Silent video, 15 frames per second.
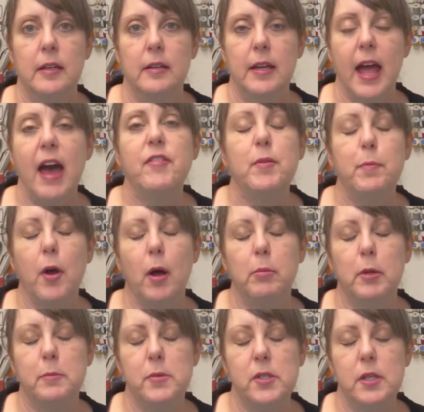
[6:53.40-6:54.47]
having
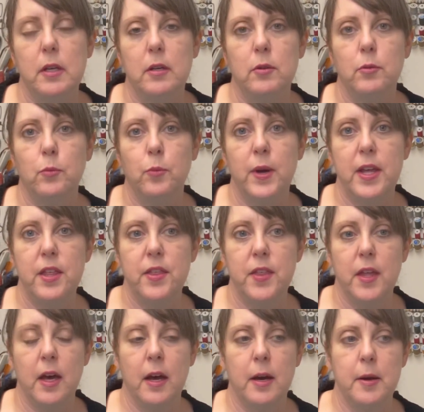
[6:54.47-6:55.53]
problems with
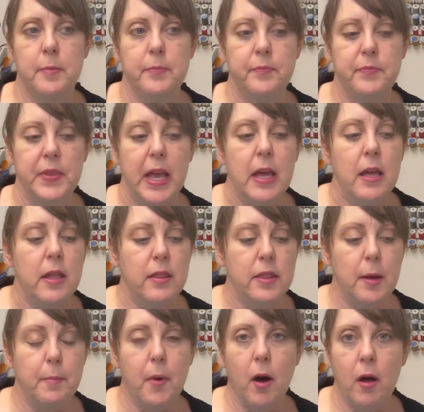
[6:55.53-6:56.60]
the
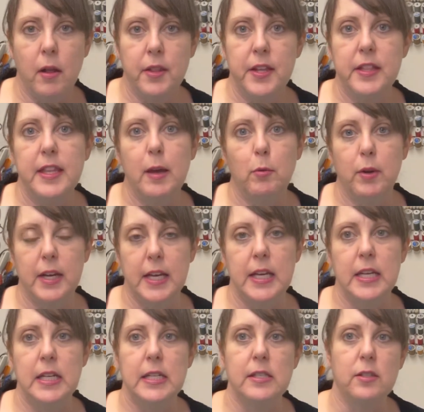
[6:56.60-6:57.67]
mall that they were
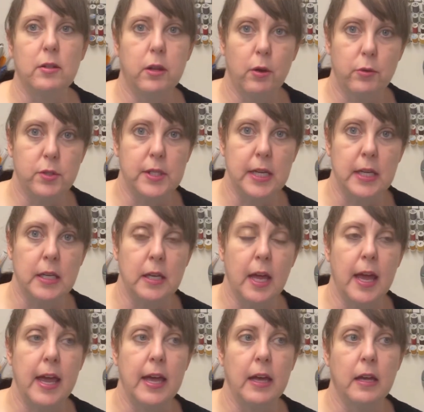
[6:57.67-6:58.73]
in is closing,
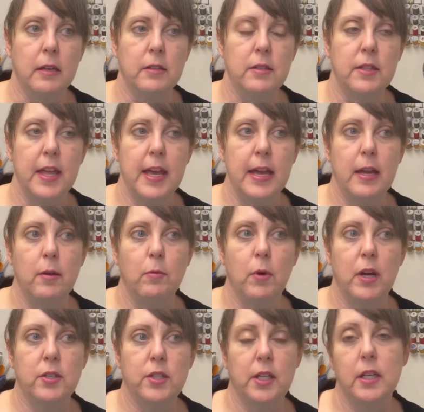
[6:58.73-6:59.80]
and they
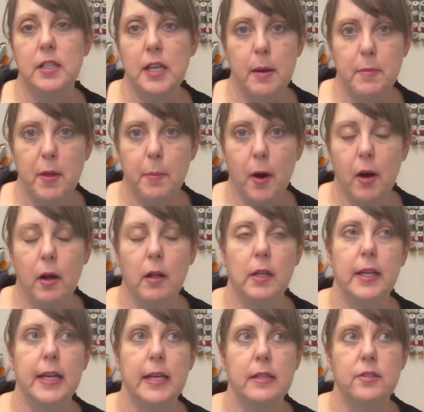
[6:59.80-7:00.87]
want to condemn the mall.
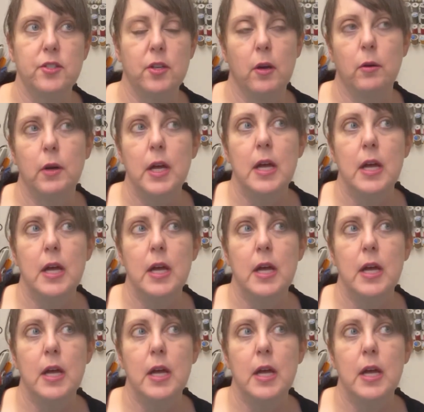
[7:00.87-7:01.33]
And so